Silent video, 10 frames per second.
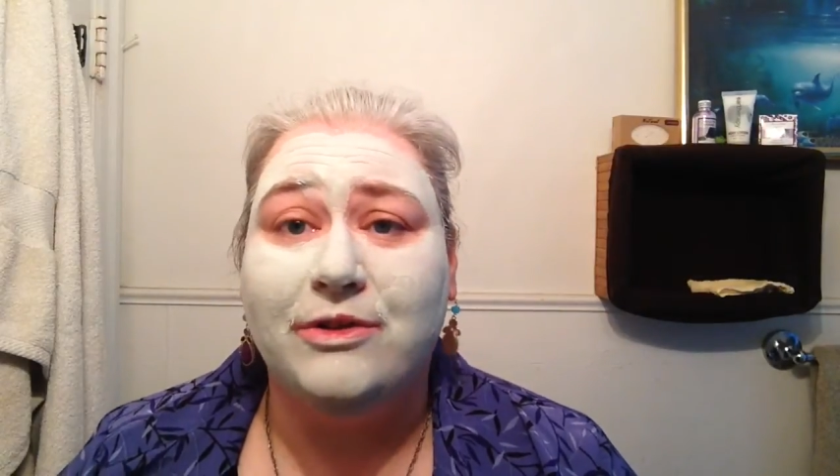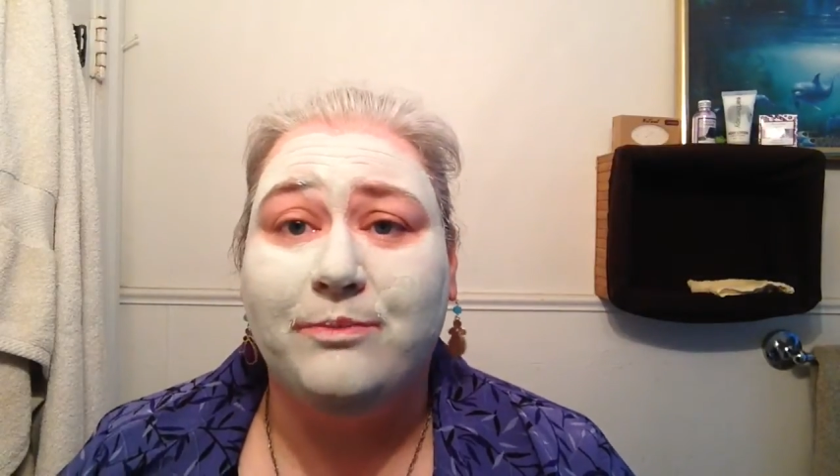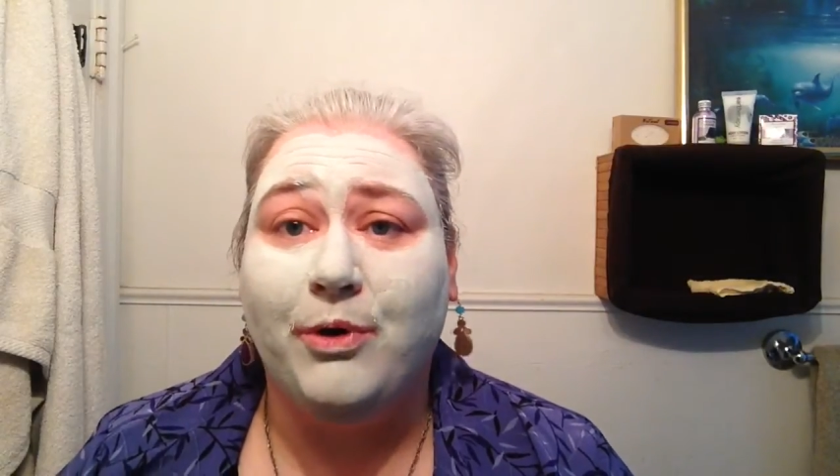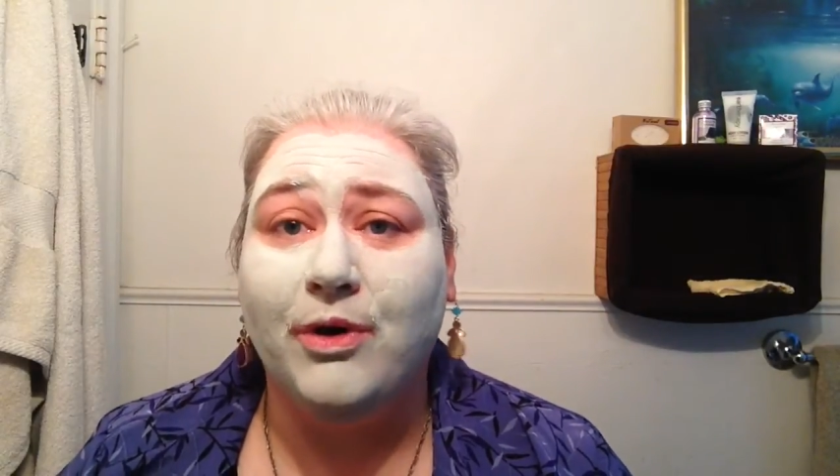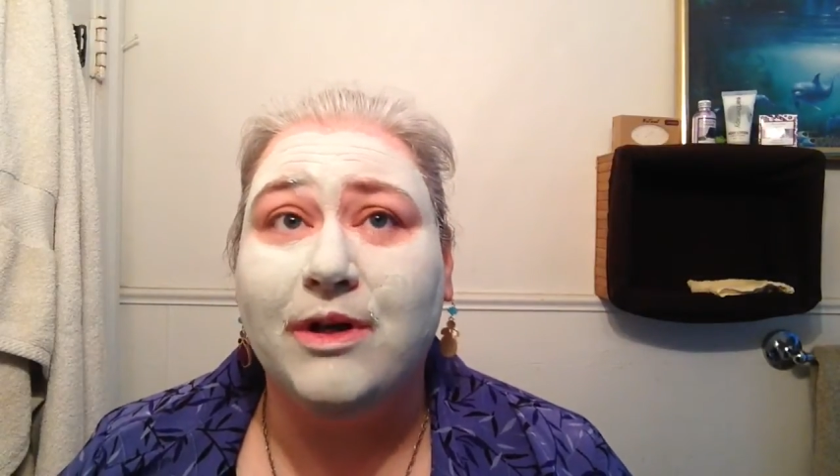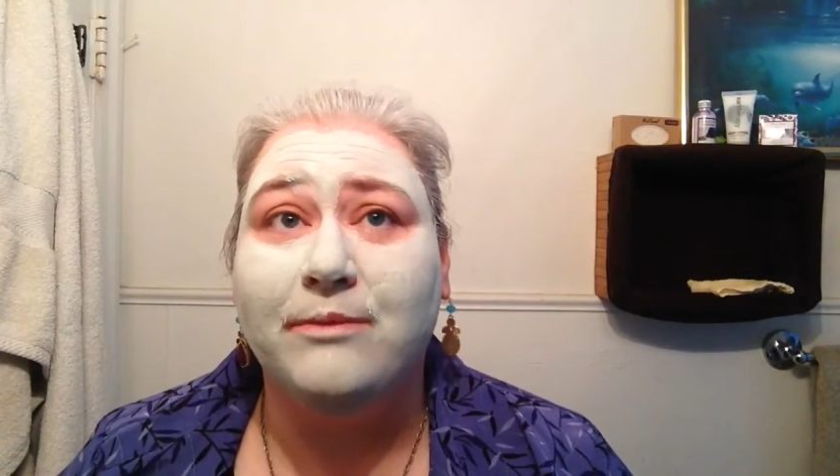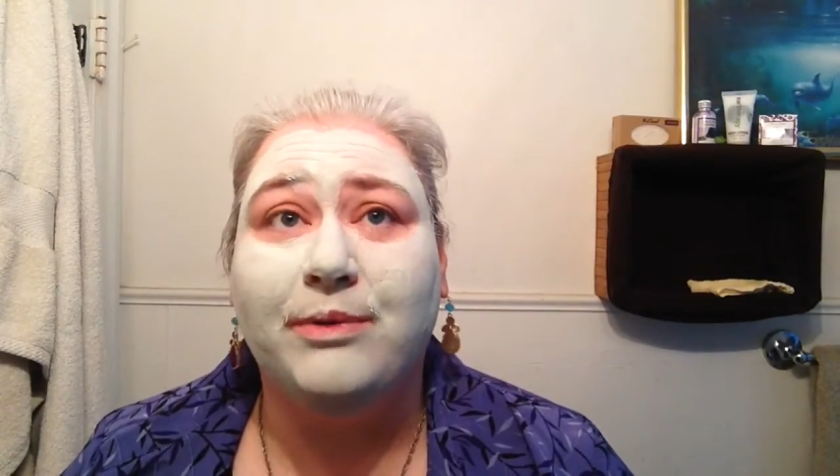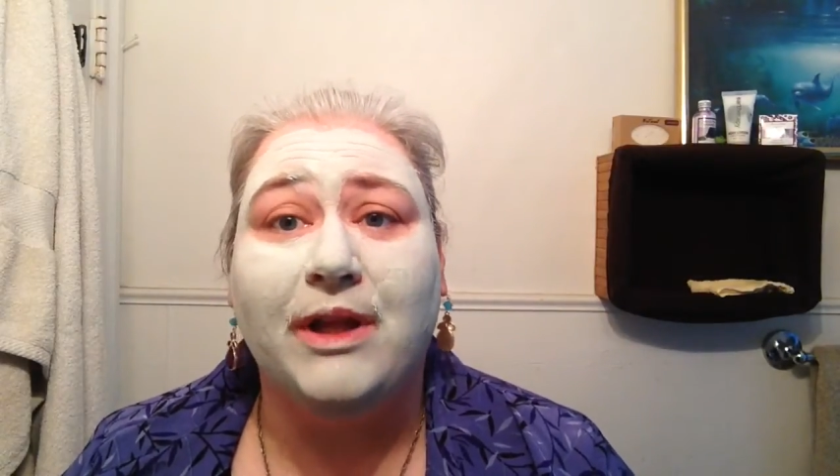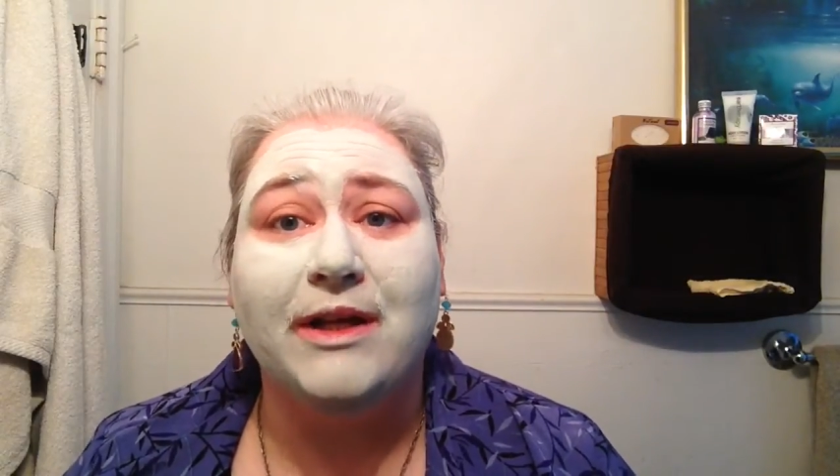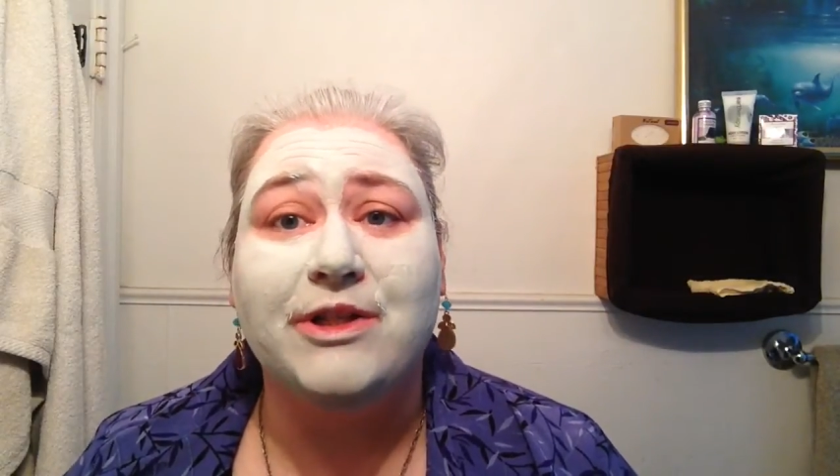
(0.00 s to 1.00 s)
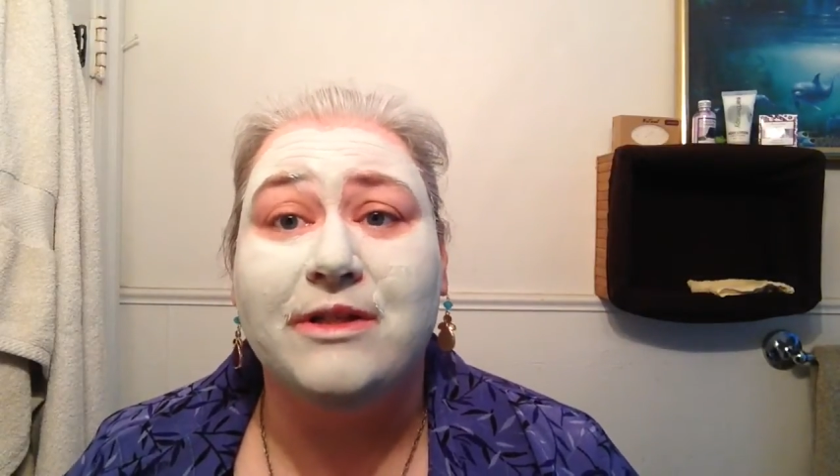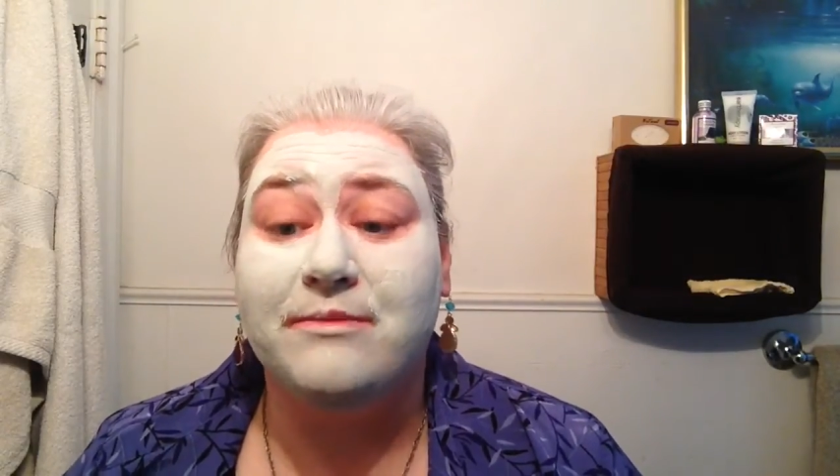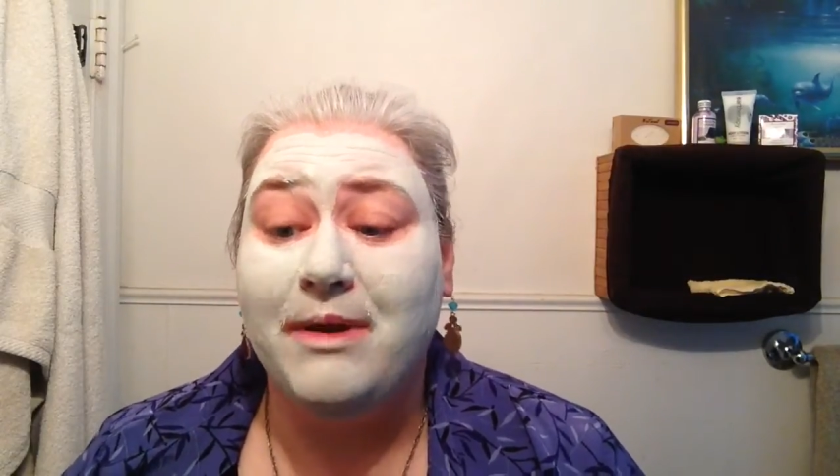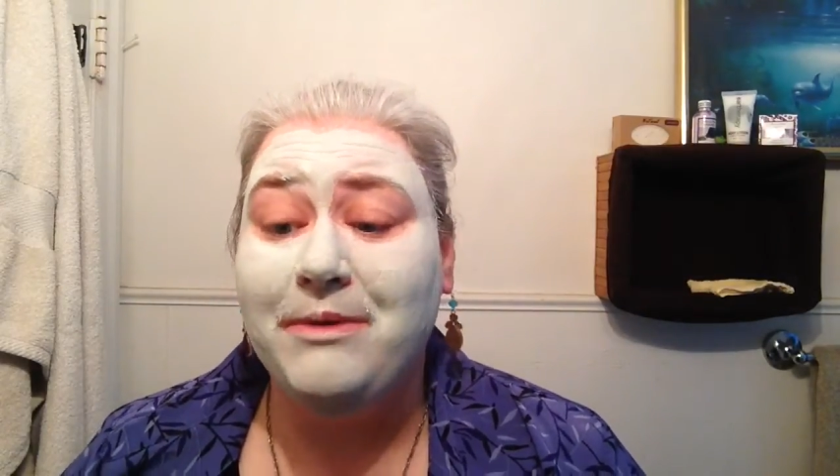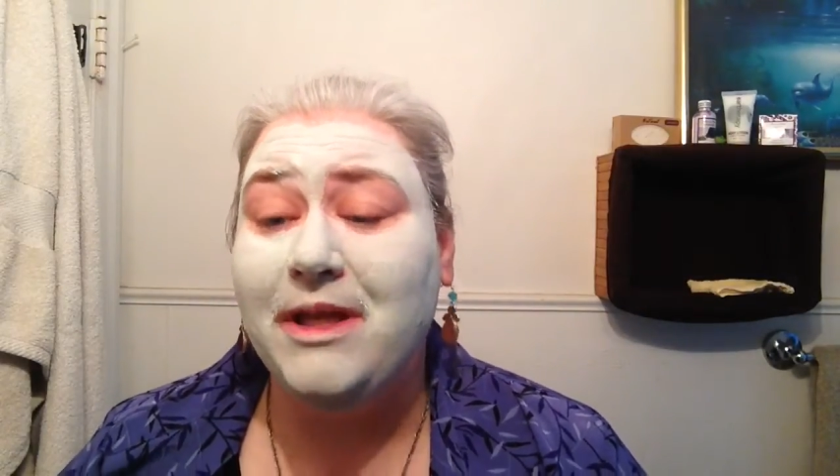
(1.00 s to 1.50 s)
poor complexions.
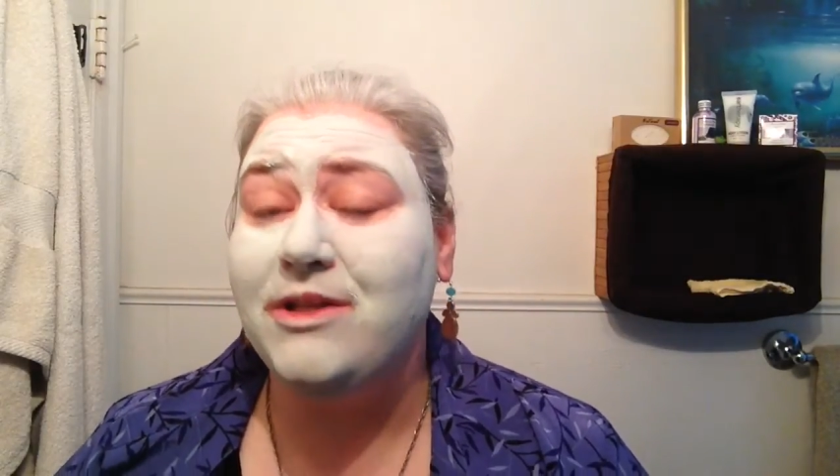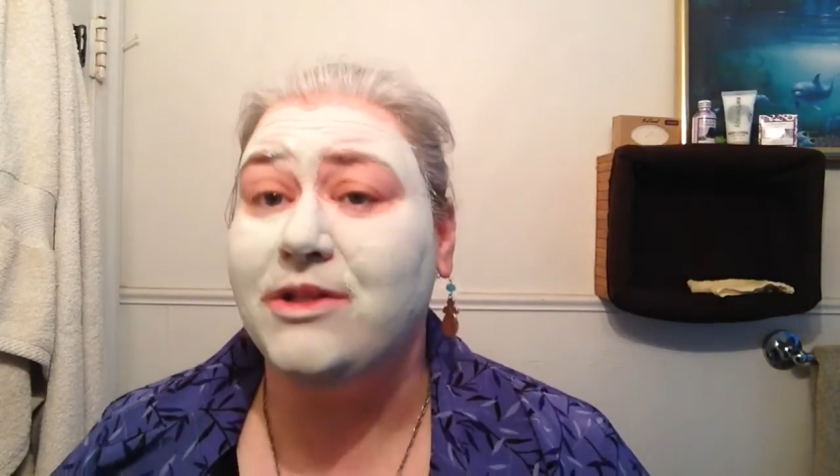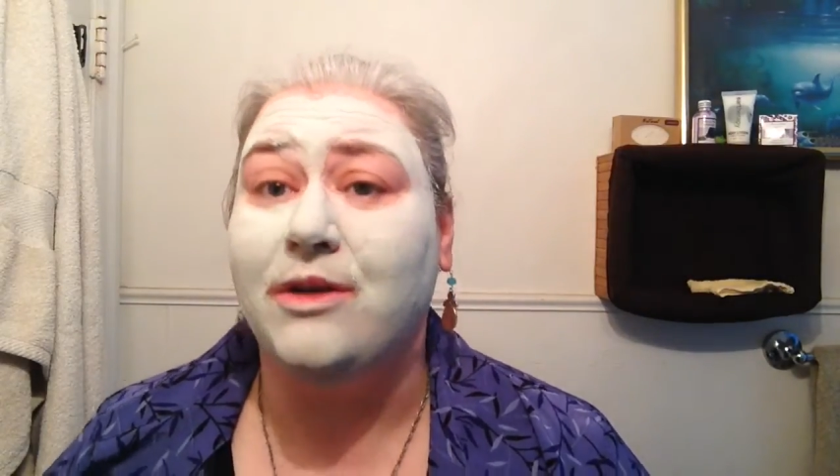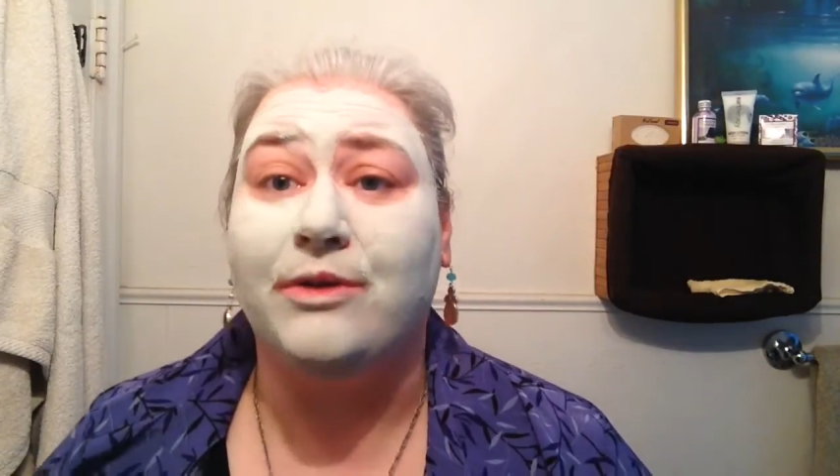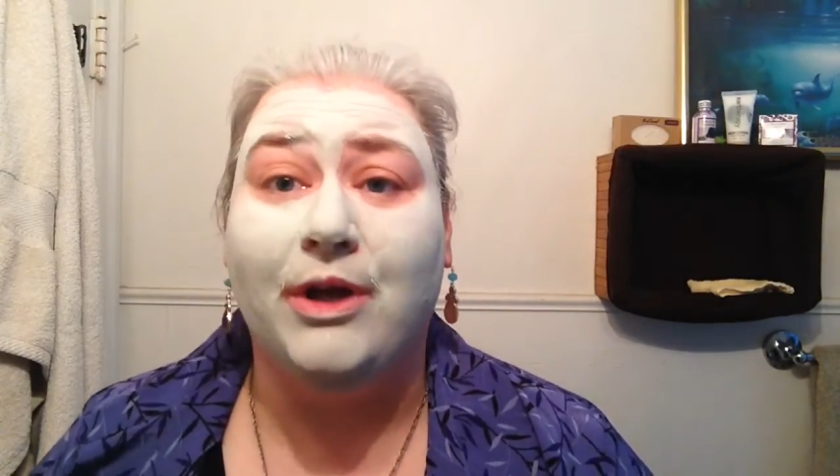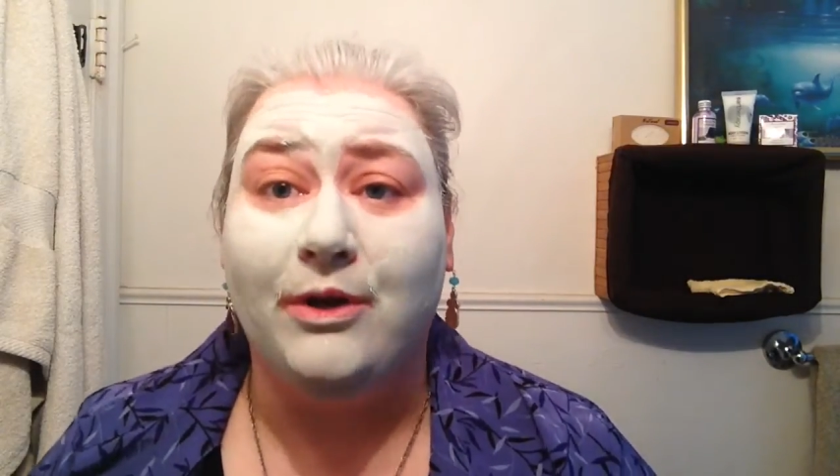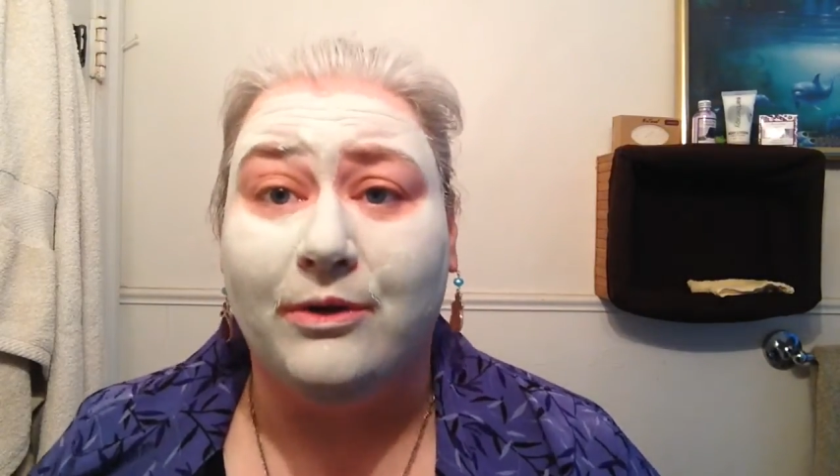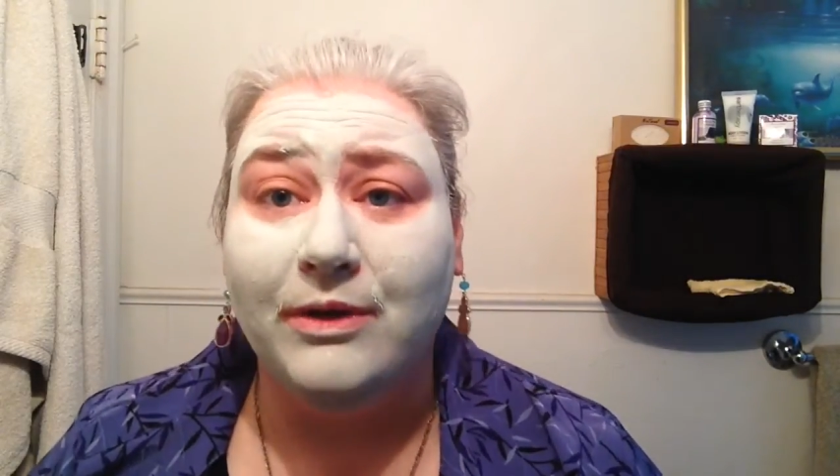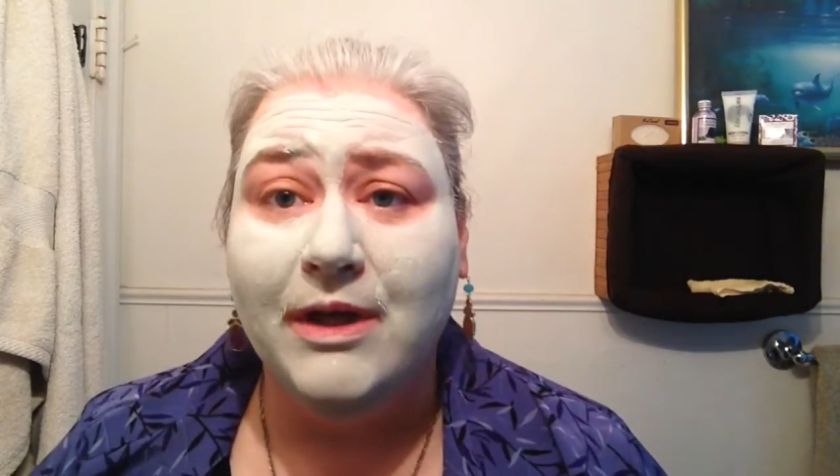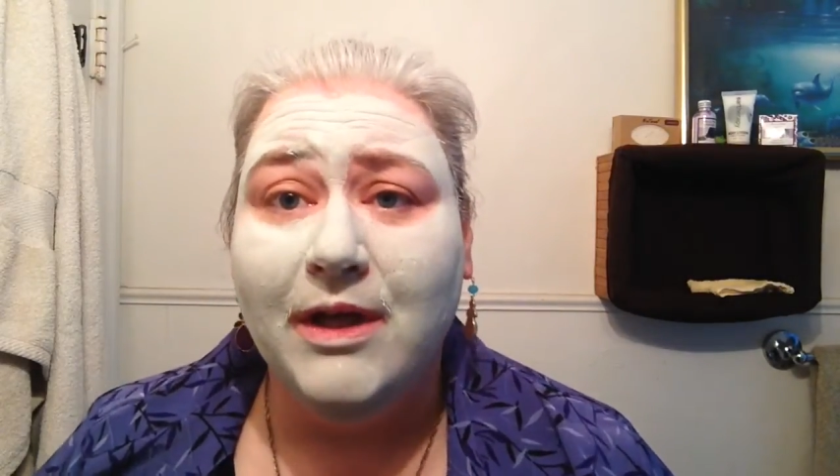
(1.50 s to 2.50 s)
Maybe they just don't know.